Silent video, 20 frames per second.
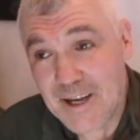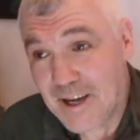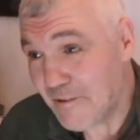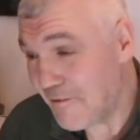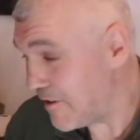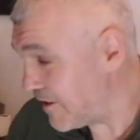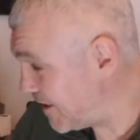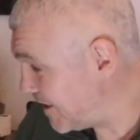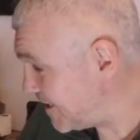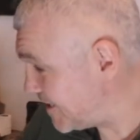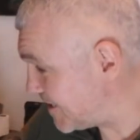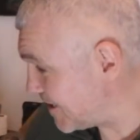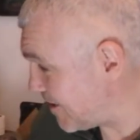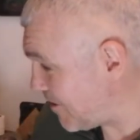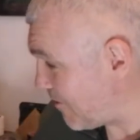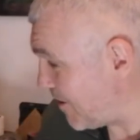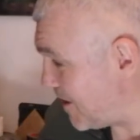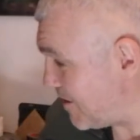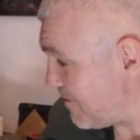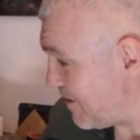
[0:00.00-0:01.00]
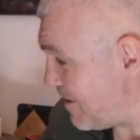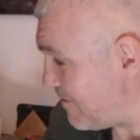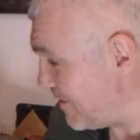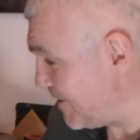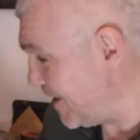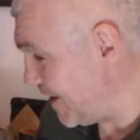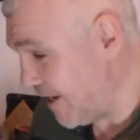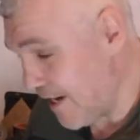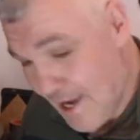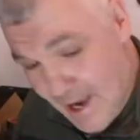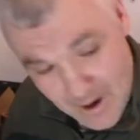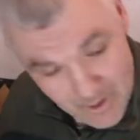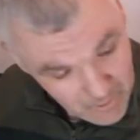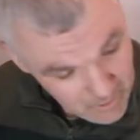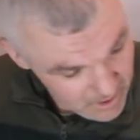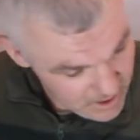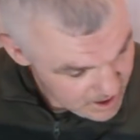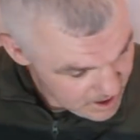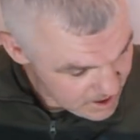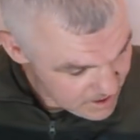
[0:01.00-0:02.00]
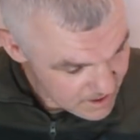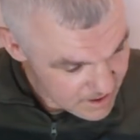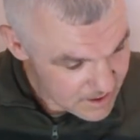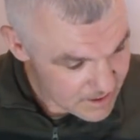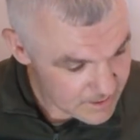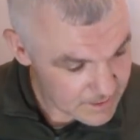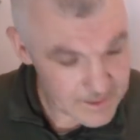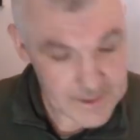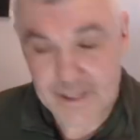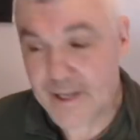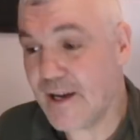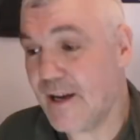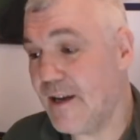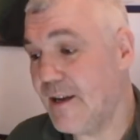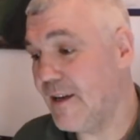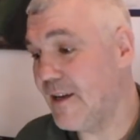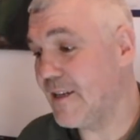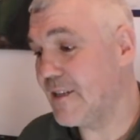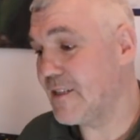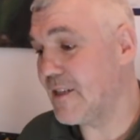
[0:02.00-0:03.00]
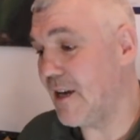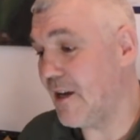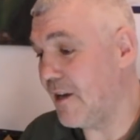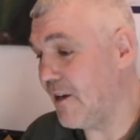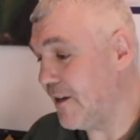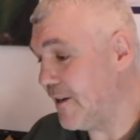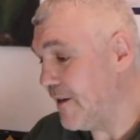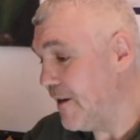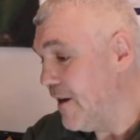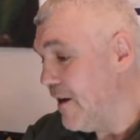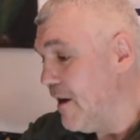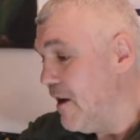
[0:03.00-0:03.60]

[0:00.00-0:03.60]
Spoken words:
If I need to go anywhere with it now, yeah, exactly.